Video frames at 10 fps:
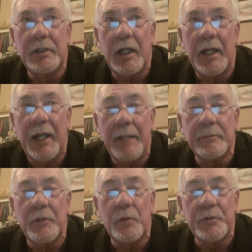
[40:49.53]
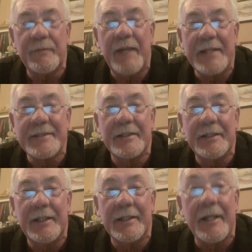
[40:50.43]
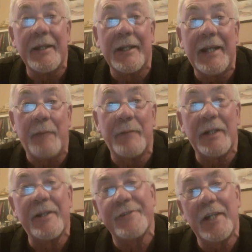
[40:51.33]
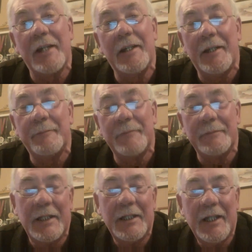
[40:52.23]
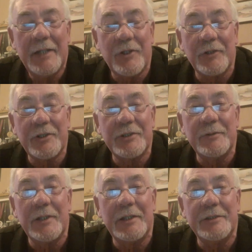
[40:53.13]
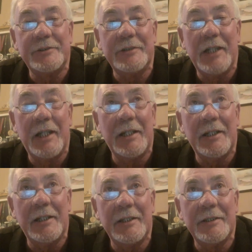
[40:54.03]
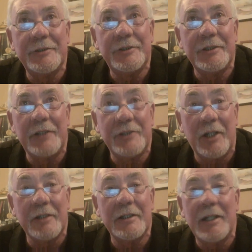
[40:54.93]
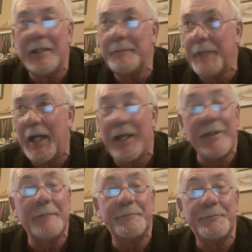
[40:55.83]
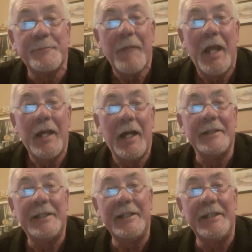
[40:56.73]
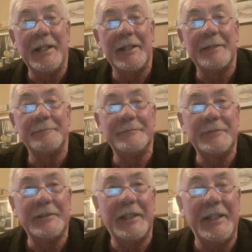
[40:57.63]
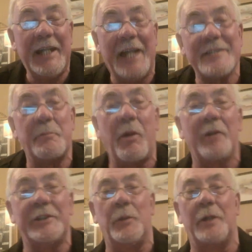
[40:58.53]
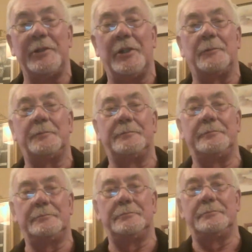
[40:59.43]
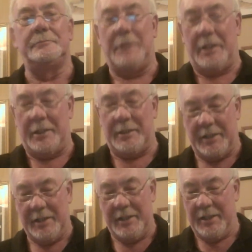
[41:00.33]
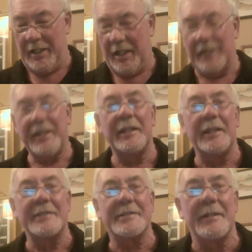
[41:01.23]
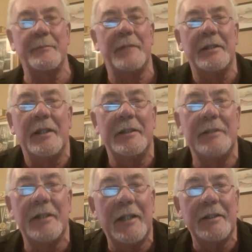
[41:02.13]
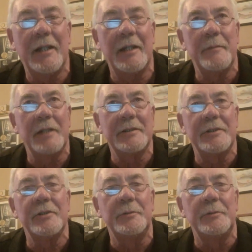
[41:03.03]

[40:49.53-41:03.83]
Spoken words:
am going to invest in another camera because talked to John Arthur, and he has a body one, and I think it's something that I might do